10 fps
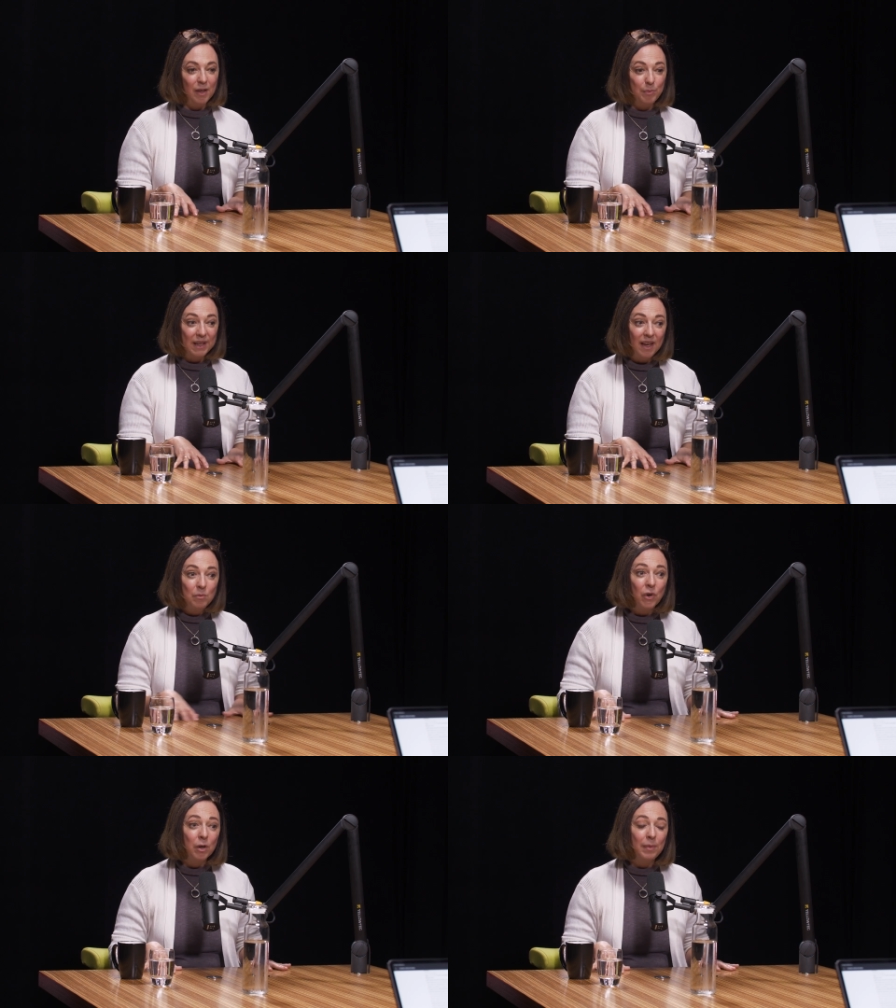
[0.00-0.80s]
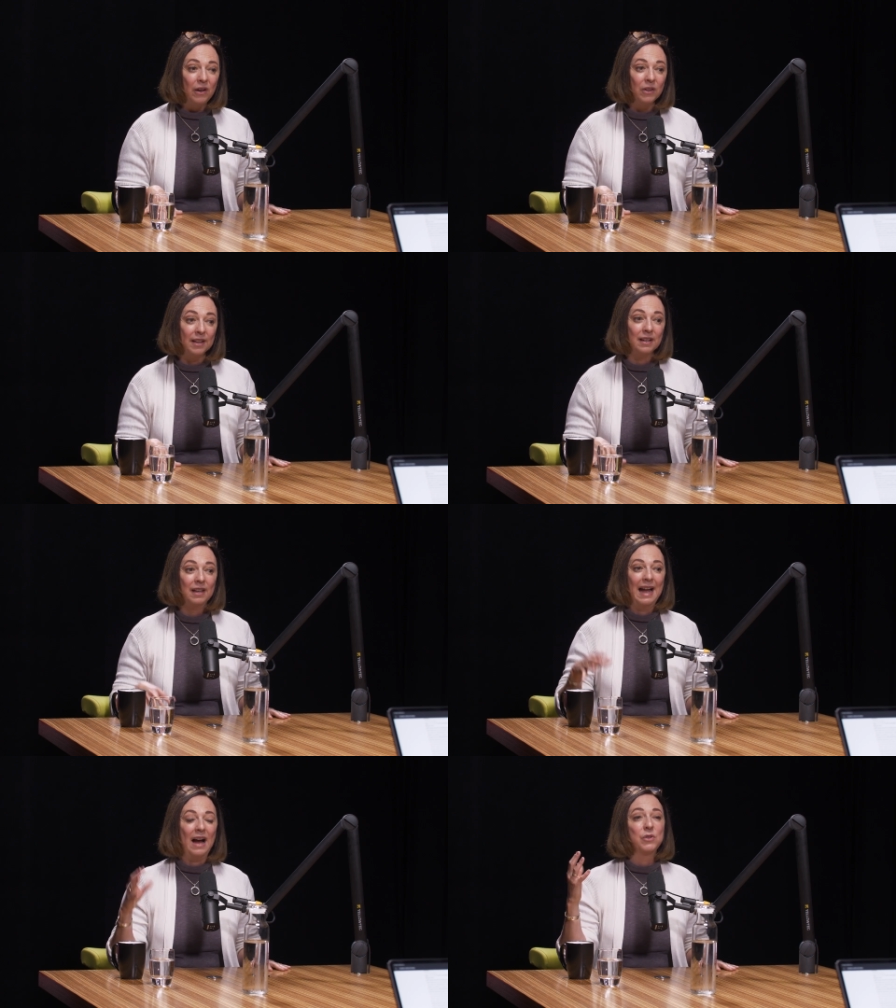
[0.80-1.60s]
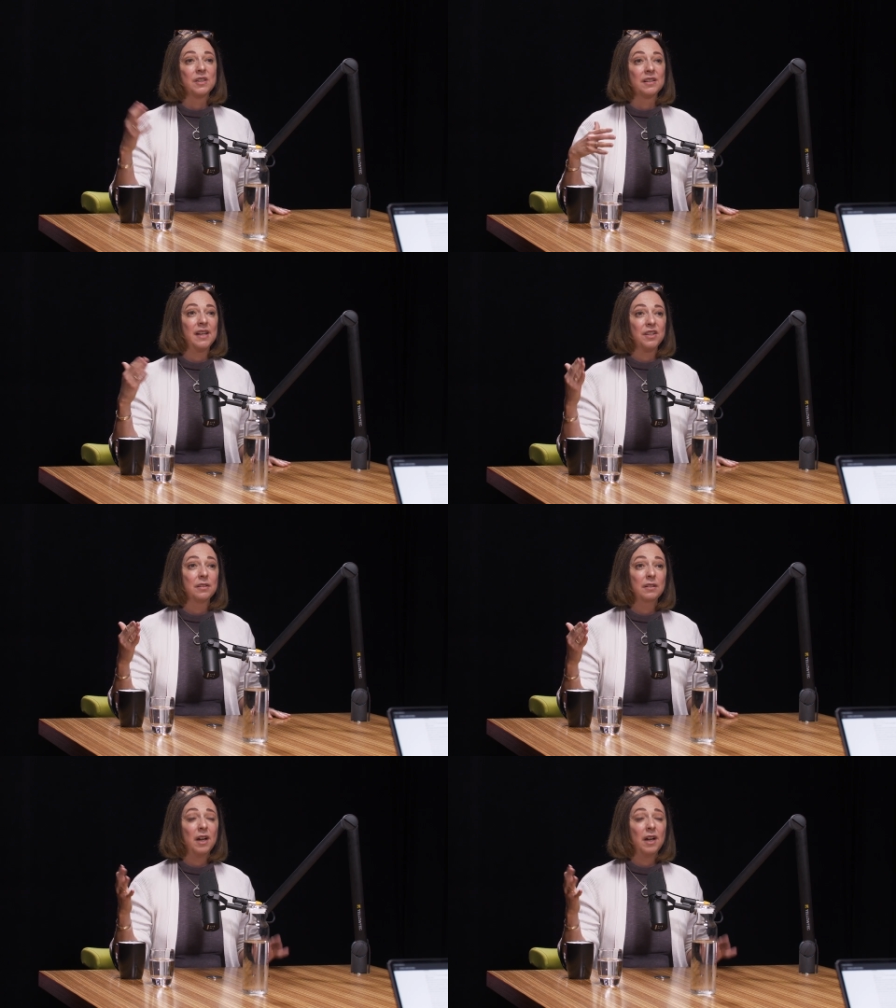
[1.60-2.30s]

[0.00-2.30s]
It became more about like how success,